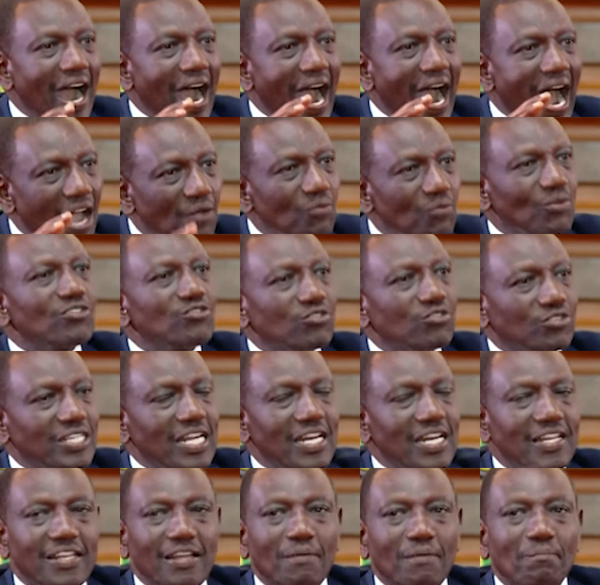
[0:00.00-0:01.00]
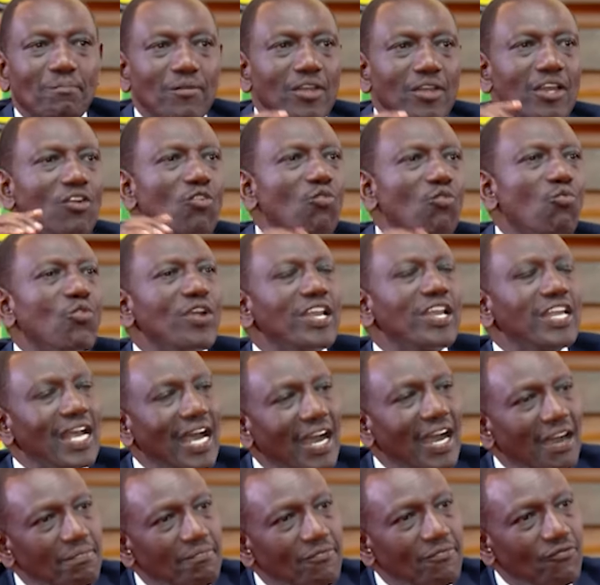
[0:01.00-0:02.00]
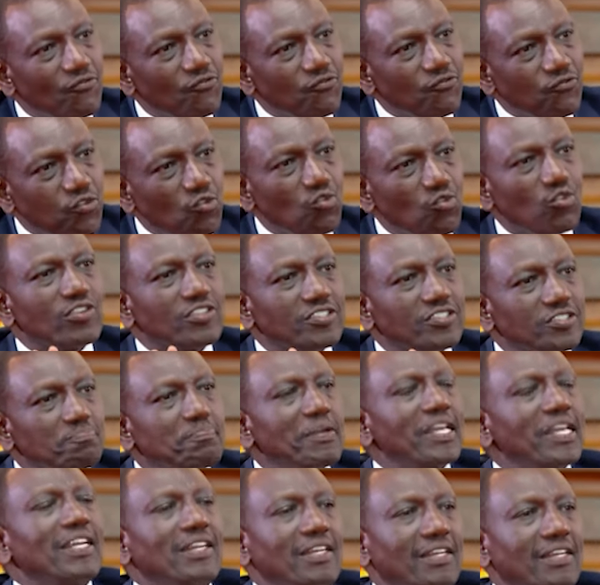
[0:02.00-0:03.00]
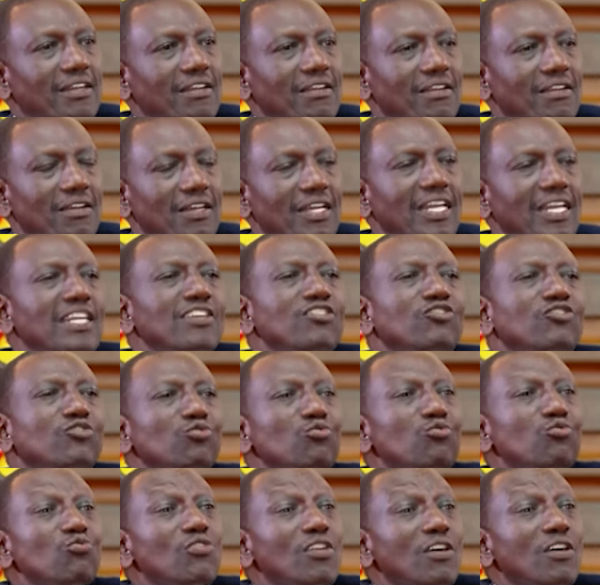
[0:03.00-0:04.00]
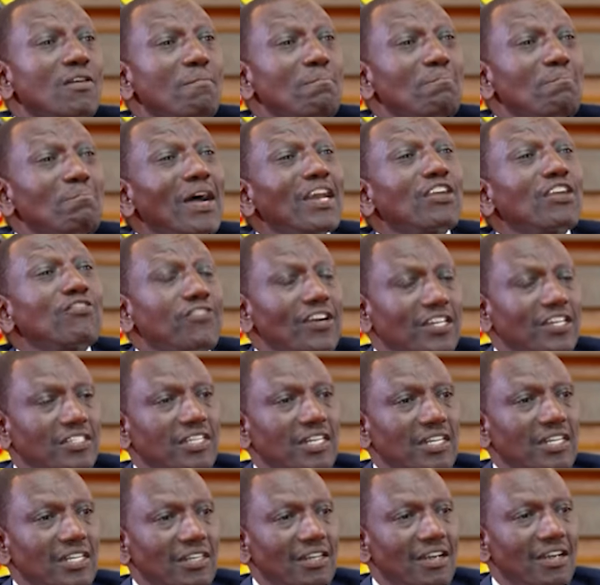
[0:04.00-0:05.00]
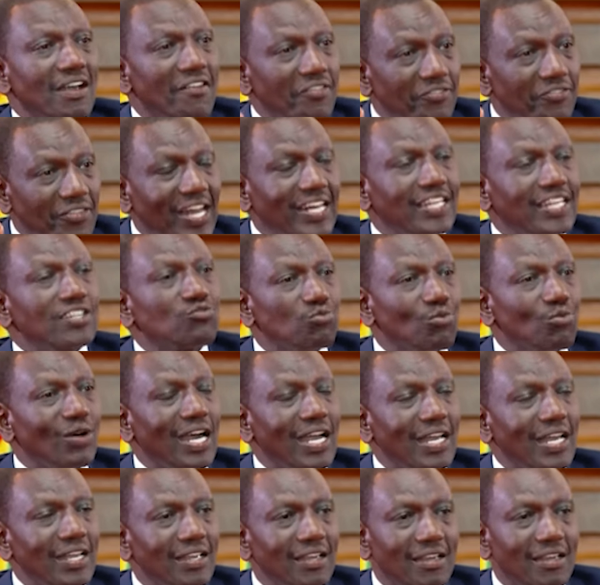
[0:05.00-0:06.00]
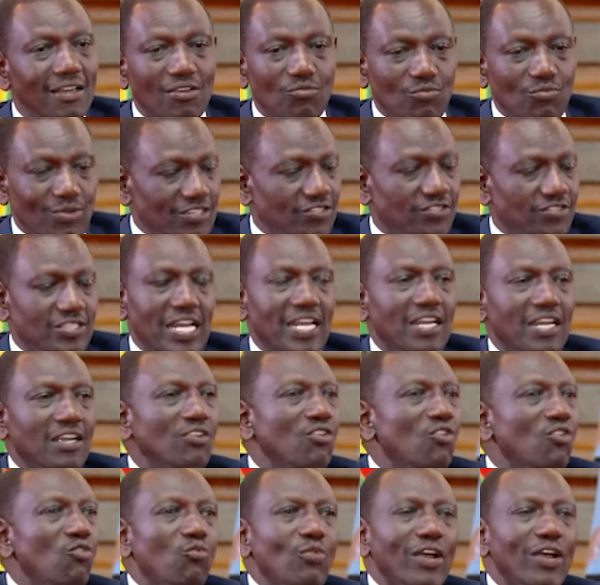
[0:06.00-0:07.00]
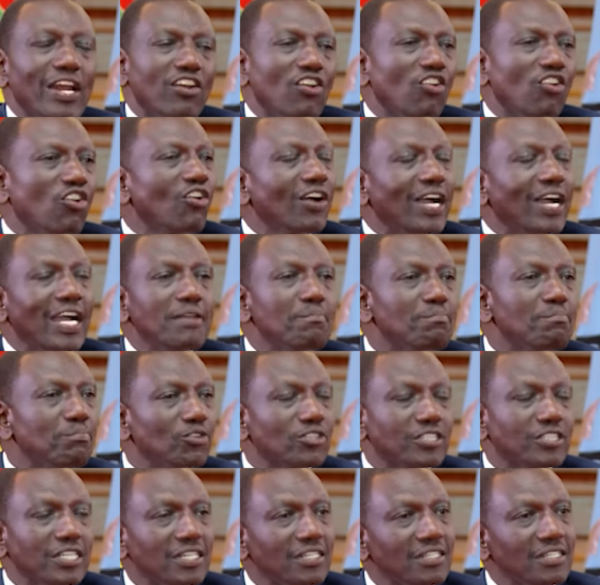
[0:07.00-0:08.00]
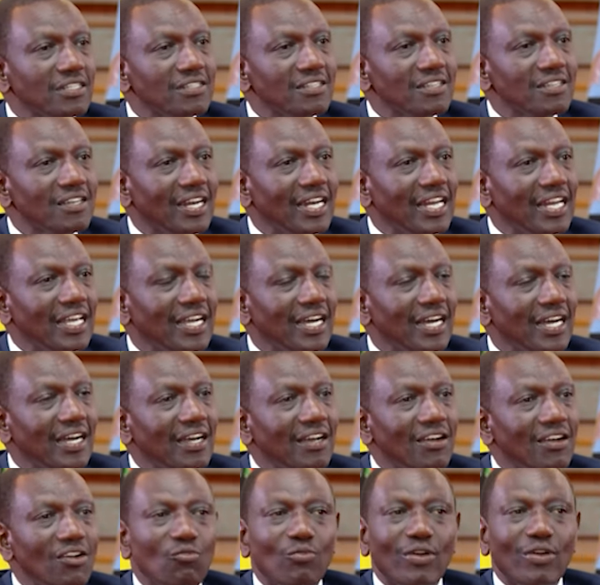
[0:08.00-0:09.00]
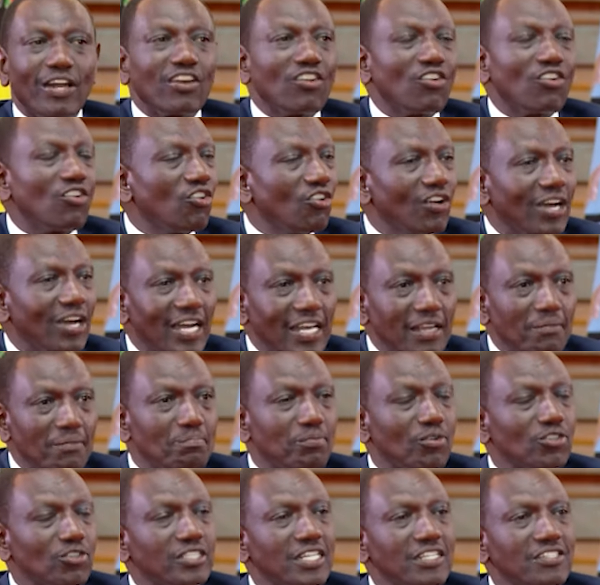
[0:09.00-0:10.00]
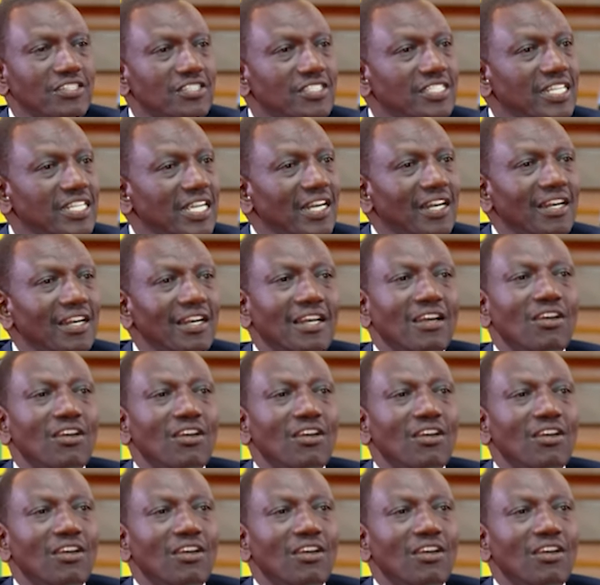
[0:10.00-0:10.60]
I want to tell them we are full speed into manufacturing. That is why we're saying we're no longer importing clinker, we're no longer importing steel,